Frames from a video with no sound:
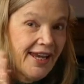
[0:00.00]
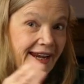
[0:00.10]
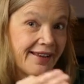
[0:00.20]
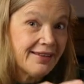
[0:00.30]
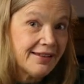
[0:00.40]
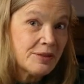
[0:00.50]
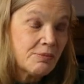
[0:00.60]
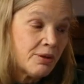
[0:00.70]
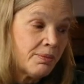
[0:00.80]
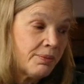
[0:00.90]
And this
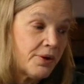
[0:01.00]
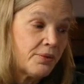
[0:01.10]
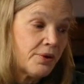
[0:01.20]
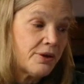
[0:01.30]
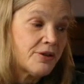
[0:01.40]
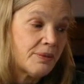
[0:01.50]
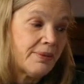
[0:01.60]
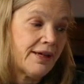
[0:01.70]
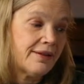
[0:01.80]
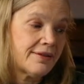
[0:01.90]
mom wrote
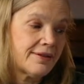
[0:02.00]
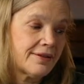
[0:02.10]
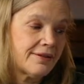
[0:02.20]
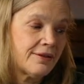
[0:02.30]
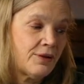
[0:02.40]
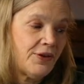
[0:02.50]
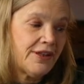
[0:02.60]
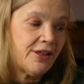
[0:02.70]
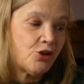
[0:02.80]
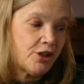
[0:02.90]
about the
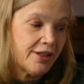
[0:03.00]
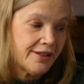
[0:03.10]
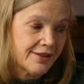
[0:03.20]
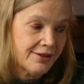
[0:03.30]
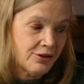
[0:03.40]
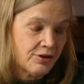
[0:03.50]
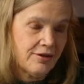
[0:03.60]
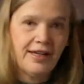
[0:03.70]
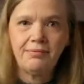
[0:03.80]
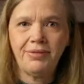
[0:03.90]
fact that she'd listened to
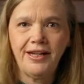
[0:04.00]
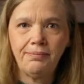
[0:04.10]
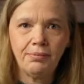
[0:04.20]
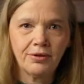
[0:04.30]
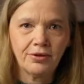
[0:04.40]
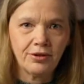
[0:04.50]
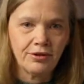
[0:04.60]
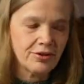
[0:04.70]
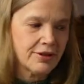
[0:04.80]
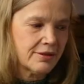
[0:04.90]
that Play
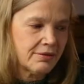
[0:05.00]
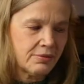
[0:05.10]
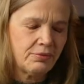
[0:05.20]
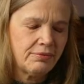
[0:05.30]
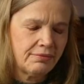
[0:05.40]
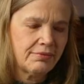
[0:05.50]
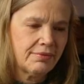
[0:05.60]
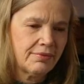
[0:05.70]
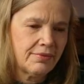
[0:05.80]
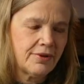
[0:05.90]
podcast, the
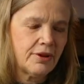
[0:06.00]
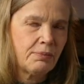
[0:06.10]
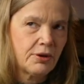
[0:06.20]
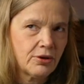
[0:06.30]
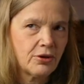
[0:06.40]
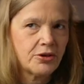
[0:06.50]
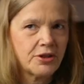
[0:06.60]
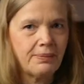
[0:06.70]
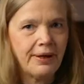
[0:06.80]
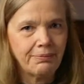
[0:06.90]

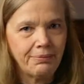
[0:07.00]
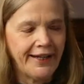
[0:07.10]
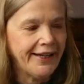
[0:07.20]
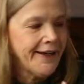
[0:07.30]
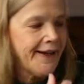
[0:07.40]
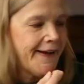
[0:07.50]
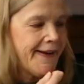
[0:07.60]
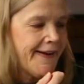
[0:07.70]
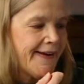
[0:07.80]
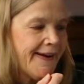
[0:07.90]
podcast about Play,
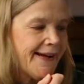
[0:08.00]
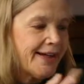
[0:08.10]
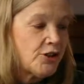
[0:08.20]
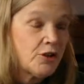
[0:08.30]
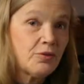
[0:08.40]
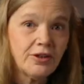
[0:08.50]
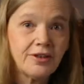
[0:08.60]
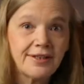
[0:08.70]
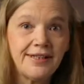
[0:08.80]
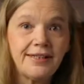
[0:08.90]
and she wrote
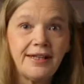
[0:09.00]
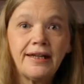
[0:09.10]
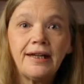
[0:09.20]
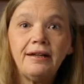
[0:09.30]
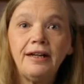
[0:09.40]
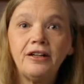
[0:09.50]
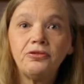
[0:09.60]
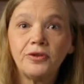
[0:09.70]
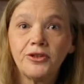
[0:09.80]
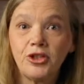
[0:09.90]
this letter. And I
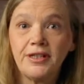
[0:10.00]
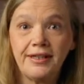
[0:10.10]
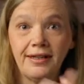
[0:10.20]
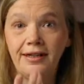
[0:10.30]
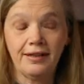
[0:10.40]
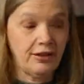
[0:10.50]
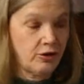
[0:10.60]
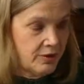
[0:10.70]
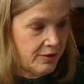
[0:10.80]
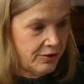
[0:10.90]
love what she said here.
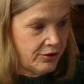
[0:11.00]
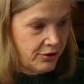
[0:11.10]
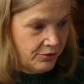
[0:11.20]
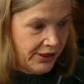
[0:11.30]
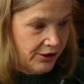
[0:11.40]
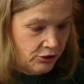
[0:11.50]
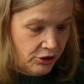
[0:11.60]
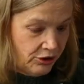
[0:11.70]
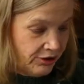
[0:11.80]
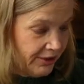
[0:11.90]
That's why I wanted to read it
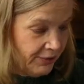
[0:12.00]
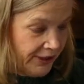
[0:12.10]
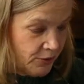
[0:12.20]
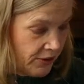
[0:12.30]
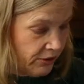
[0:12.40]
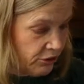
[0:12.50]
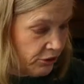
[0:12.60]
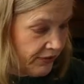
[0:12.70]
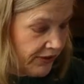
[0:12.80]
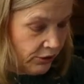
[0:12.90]
to you, and that's why I
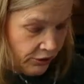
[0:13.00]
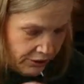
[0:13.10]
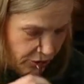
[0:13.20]
asked her if I could.